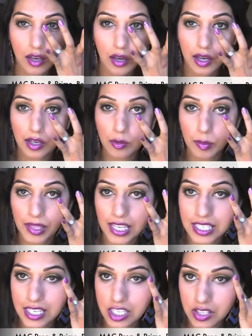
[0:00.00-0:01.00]
it'll
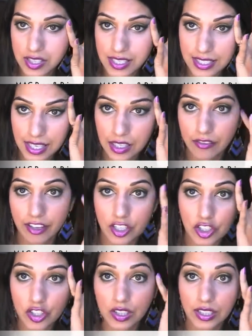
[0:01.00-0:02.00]
blend into the skin
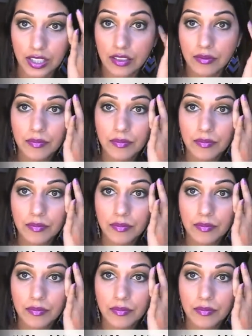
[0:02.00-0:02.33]
eventually.